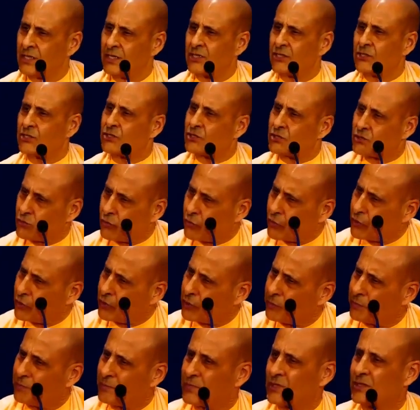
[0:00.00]

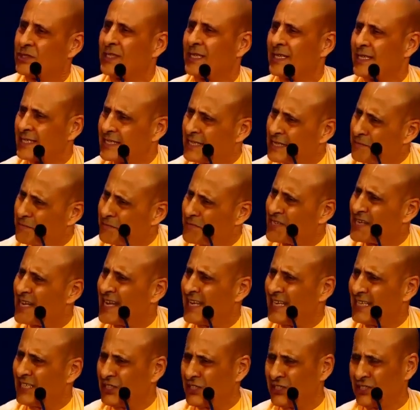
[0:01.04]
storms,
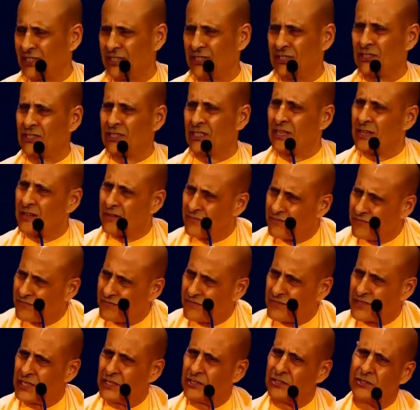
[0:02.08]
temptations,
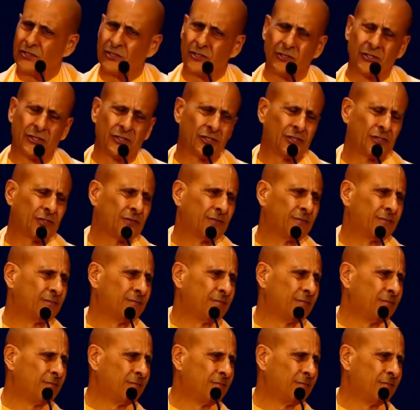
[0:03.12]
fears,